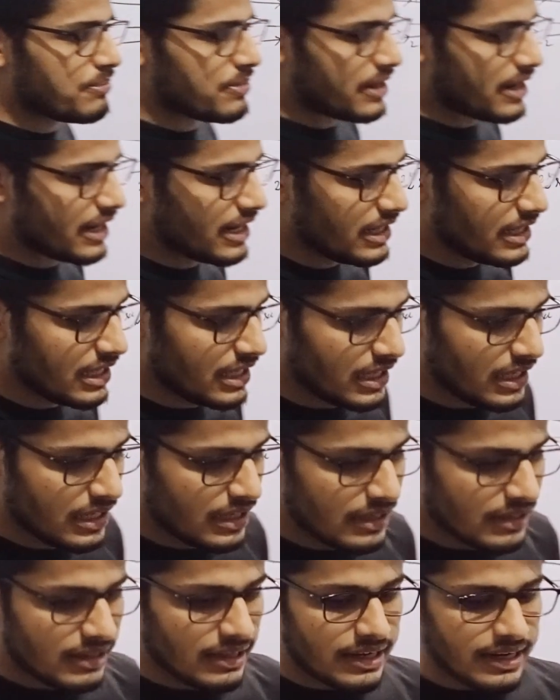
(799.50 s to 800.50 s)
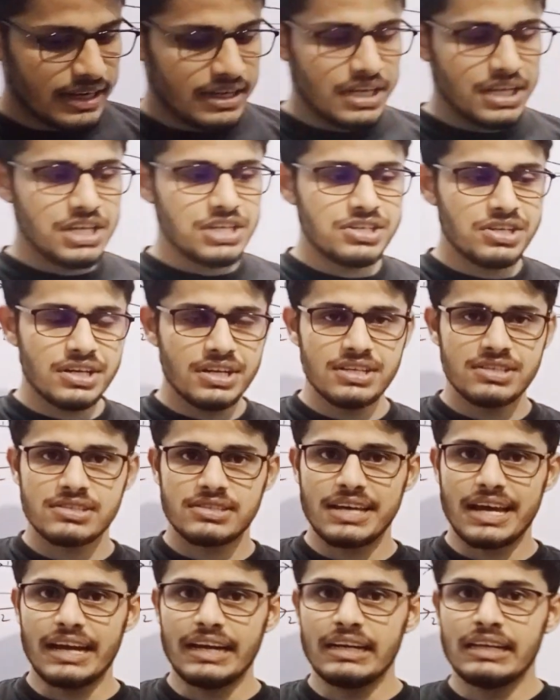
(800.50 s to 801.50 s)
bright, the condition is
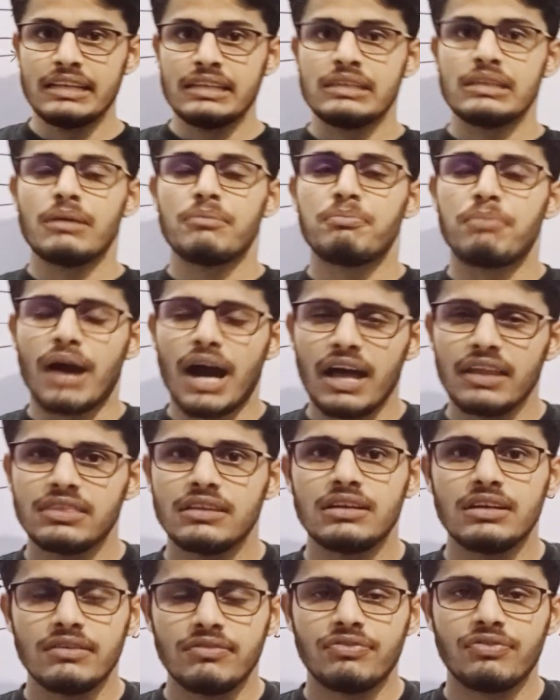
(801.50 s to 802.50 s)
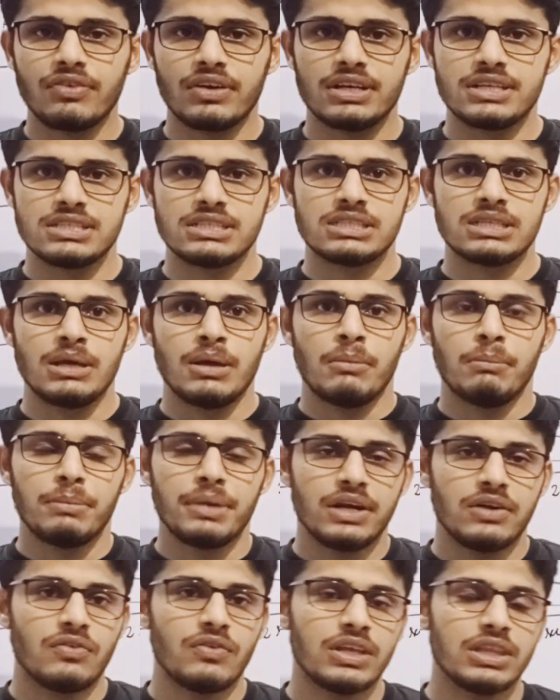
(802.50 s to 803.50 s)
that the path difference
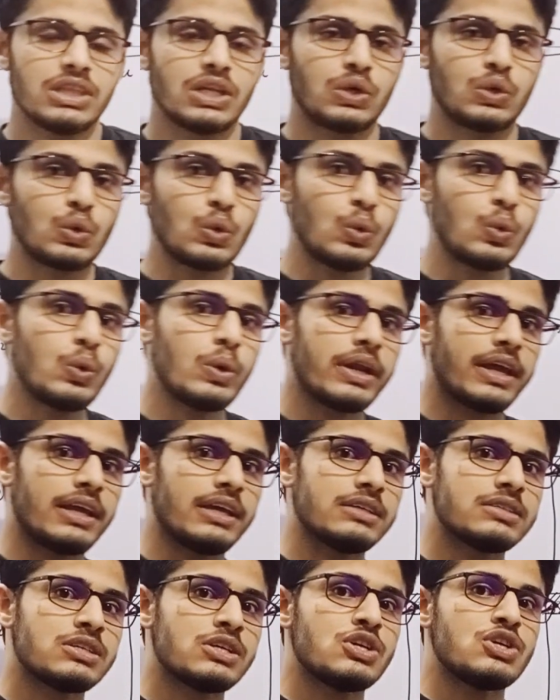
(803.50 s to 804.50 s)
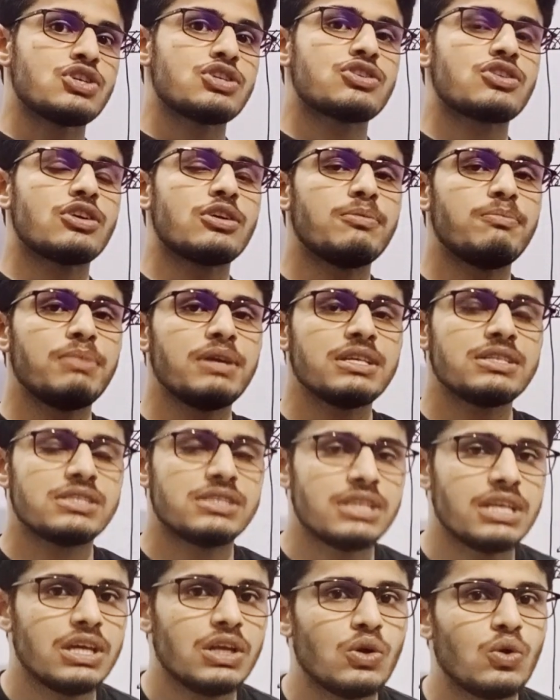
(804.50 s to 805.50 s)
between the two rays should be
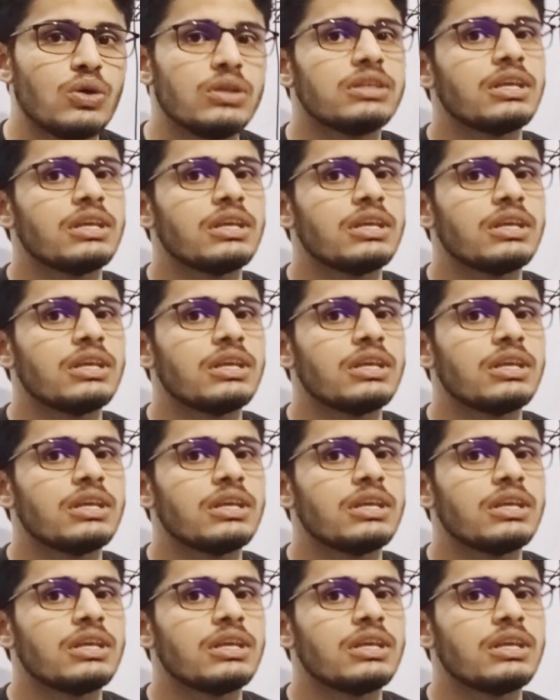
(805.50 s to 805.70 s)
0,